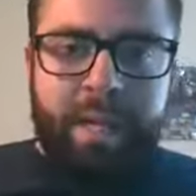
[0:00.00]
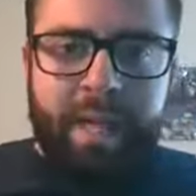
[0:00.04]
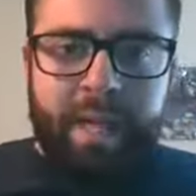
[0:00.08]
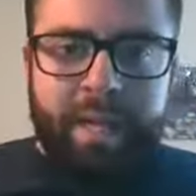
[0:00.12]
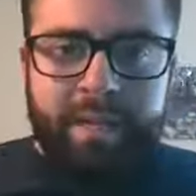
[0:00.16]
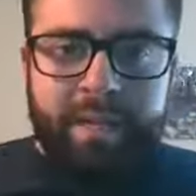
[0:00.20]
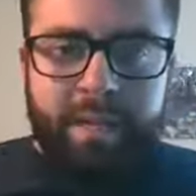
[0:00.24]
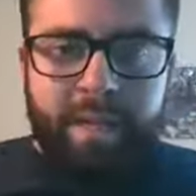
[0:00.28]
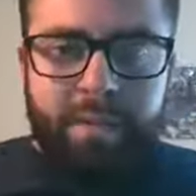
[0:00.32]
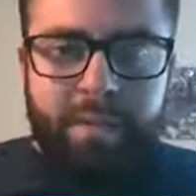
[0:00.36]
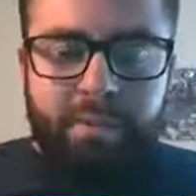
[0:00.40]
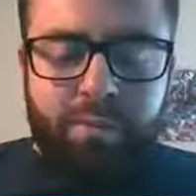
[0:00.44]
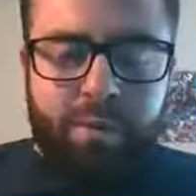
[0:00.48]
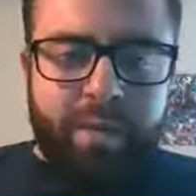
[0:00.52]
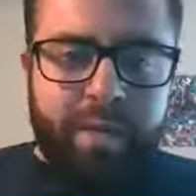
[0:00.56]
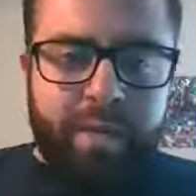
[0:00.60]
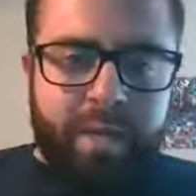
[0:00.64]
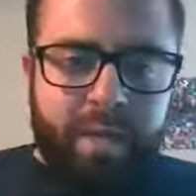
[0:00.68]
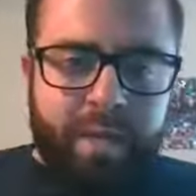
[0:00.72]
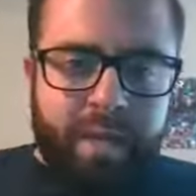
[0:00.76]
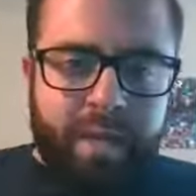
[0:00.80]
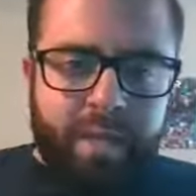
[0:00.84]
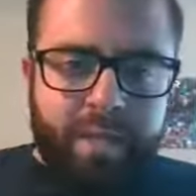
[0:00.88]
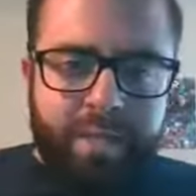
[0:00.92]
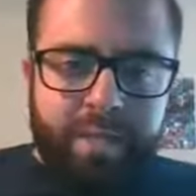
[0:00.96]
and then
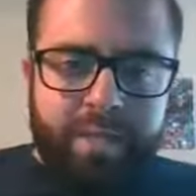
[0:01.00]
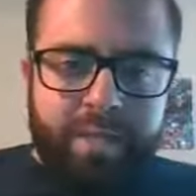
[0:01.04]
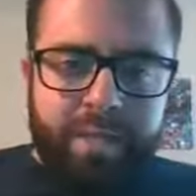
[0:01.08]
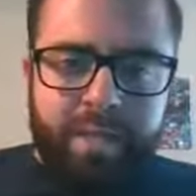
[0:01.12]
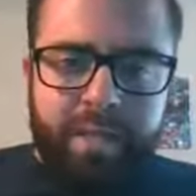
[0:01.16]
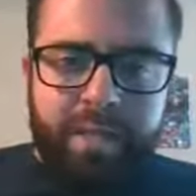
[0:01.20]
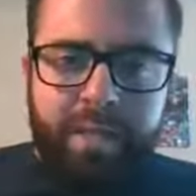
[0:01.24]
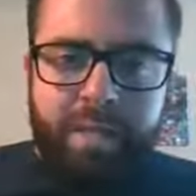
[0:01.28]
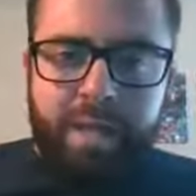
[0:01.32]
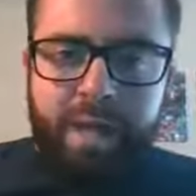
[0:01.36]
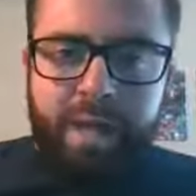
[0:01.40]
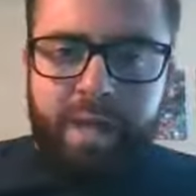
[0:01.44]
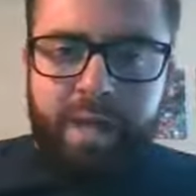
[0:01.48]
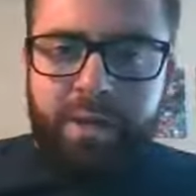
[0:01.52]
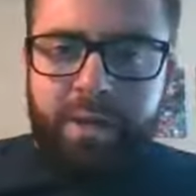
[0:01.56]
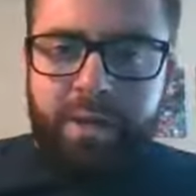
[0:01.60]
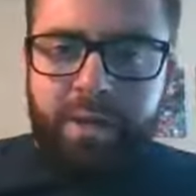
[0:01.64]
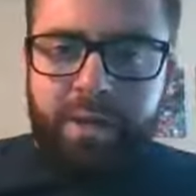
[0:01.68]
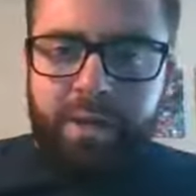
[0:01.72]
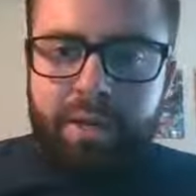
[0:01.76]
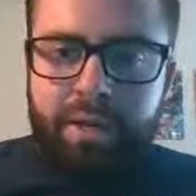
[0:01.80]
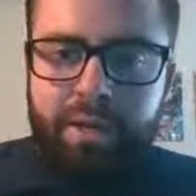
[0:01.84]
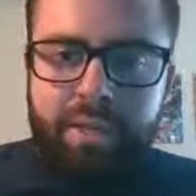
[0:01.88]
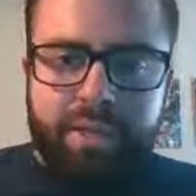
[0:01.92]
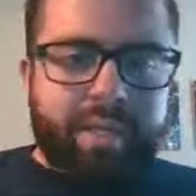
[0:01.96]
realized that
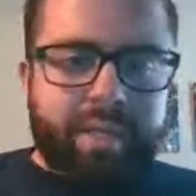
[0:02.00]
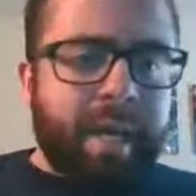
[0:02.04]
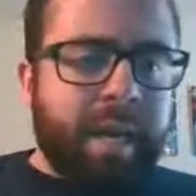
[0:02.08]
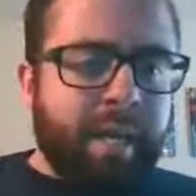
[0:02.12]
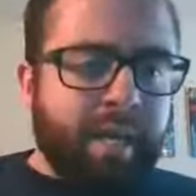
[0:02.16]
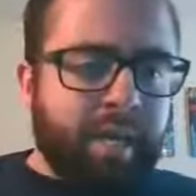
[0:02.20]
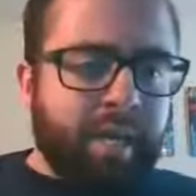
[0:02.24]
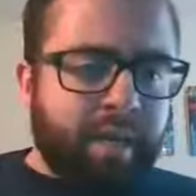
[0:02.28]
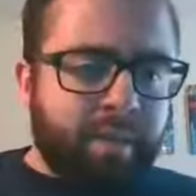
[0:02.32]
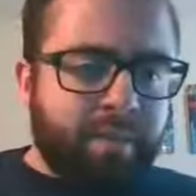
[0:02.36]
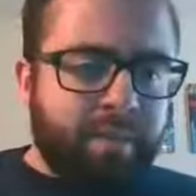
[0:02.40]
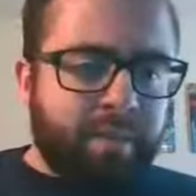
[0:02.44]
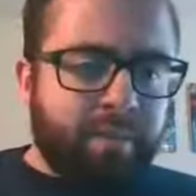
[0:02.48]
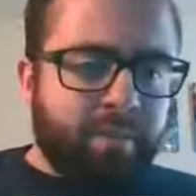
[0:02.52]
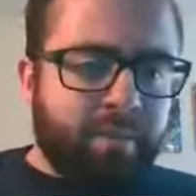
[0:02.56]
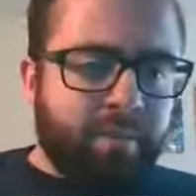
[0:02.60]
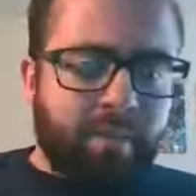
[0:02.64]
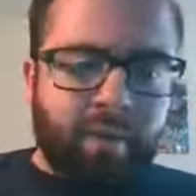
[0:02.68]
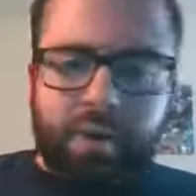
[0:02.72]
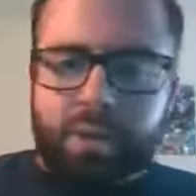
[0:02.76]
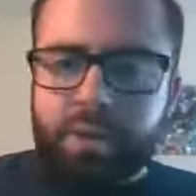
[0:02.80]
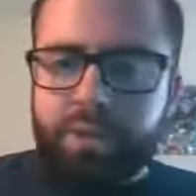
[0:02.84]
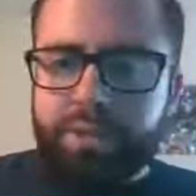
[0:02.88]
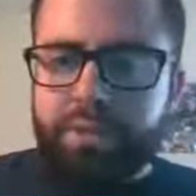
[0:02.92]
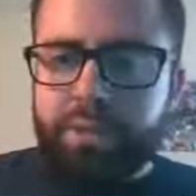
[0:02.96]
our antenna
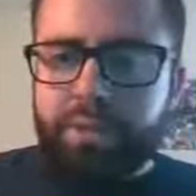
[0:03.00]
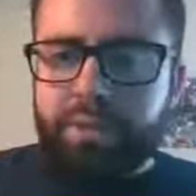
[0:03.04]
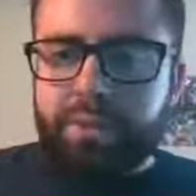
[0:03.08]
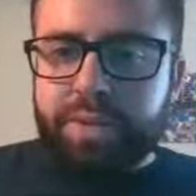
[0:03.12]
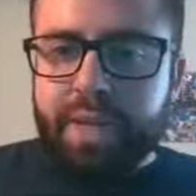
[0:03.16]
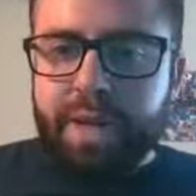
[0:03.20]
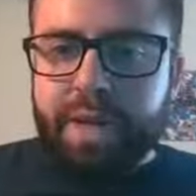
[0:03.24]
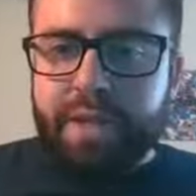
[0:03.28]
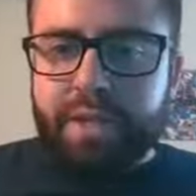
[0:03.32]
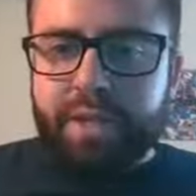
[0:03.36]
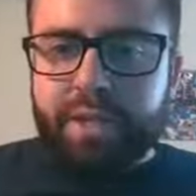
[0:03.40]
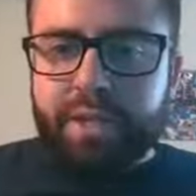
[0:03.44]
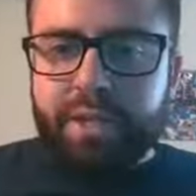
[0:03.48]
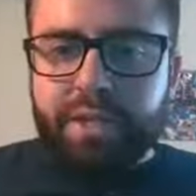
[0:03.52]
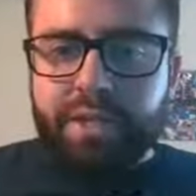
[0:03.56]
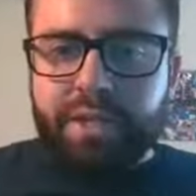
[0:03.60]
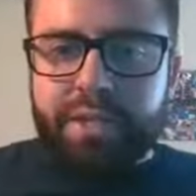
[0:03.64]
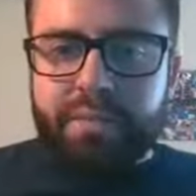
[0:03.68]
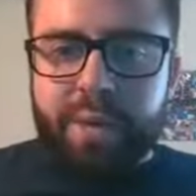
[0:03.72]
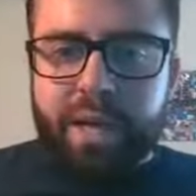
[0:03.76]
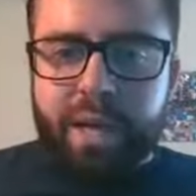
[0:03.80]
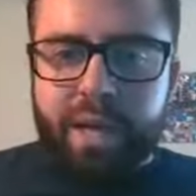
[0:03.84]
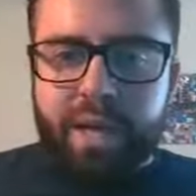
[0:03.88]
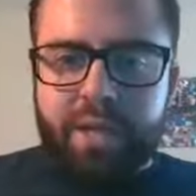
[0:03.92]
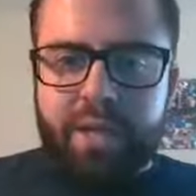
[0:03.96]
were also not in a good
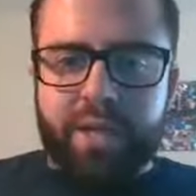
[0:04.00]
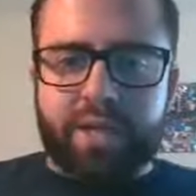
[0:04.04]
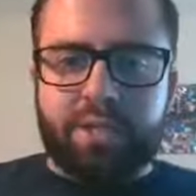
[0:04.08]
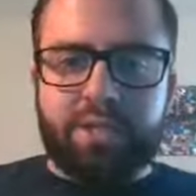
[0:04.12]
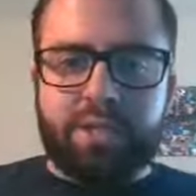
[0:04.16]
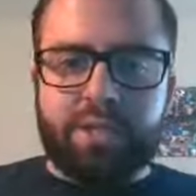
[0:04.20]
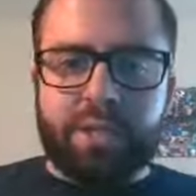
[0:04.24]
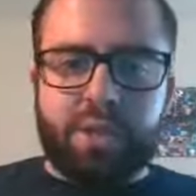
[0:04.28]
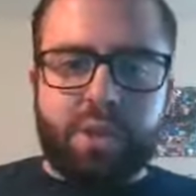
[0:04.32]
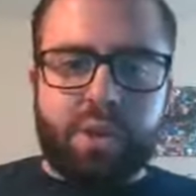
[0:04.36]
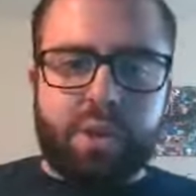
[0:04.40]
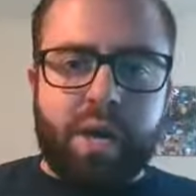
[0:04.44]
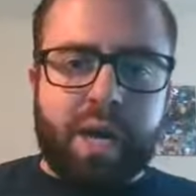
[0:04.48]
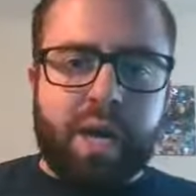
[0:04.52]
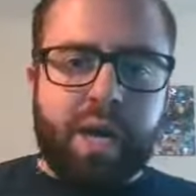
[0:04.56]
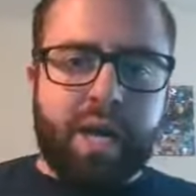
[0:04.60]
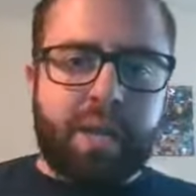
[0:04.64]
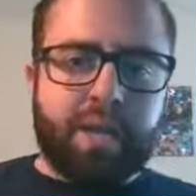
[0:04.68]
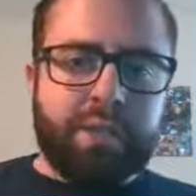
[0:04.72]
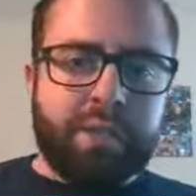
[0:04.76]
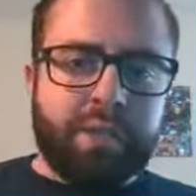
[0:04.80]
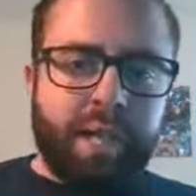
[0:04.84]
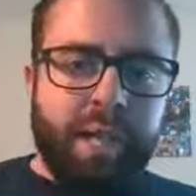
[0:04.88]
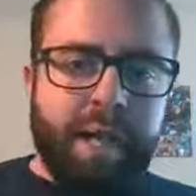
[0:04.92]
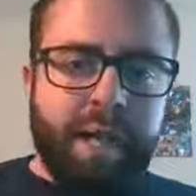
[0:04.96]
spot, and so I
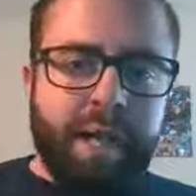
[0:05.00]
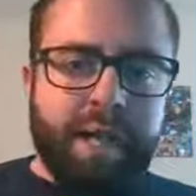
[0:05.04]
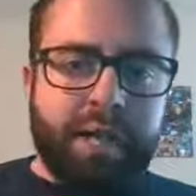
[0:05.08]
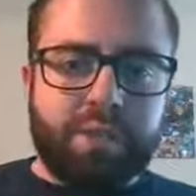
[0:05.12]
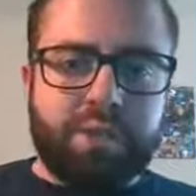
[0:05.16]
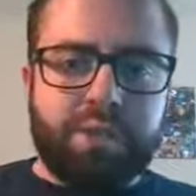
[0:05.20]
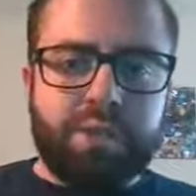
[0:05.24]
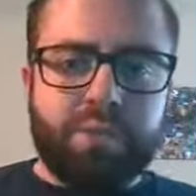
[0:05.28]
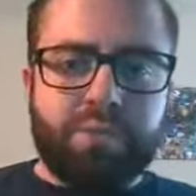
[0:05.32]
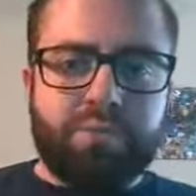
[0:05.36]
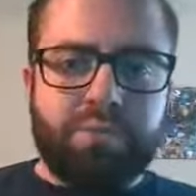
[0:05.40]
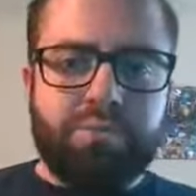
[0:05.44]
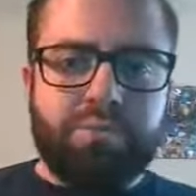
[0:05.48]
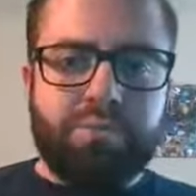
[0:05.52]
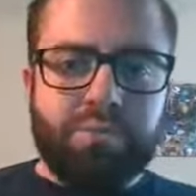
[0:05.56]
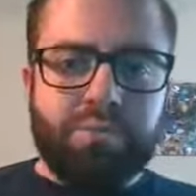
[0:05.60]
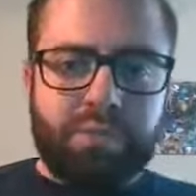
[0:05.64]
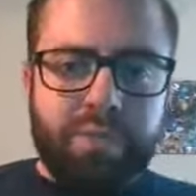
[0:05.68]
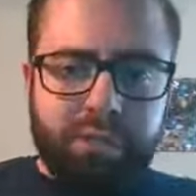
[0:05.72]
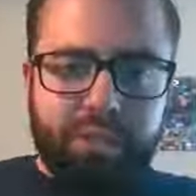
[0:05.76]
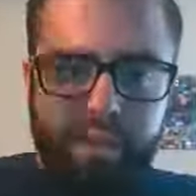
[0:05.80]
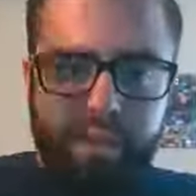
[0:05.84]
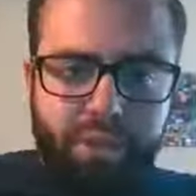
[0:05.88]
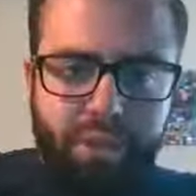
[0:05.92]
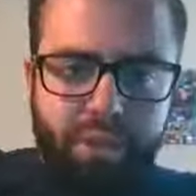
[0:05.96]
actually had to
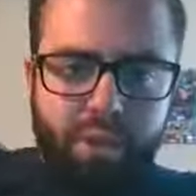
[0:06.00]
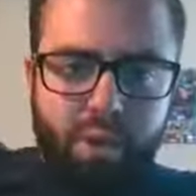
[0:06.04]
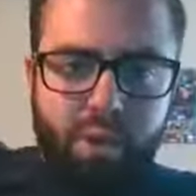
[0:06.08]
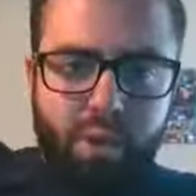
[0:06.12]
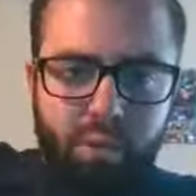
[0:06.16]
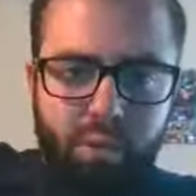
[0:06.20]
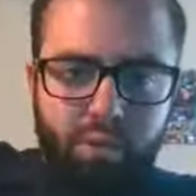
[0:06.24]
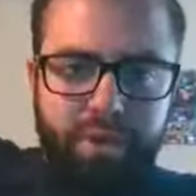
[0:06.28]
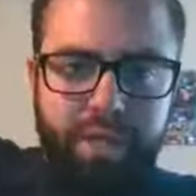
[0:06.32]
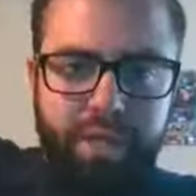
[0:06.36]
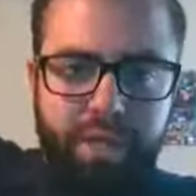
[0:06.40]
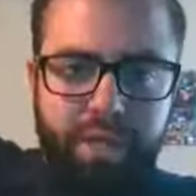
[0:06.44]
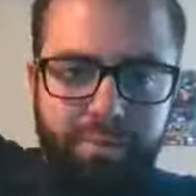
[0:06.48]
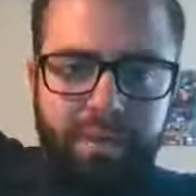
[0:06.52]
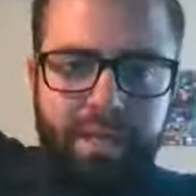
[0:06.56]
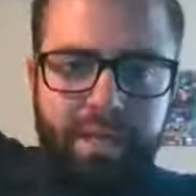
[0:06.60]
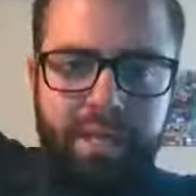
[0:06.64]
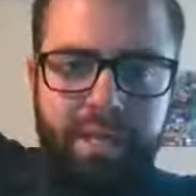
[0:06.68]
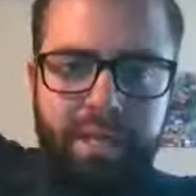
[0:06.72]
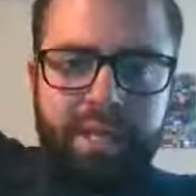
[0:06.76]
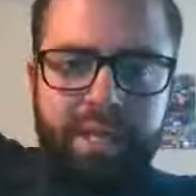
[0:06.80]
physically hold up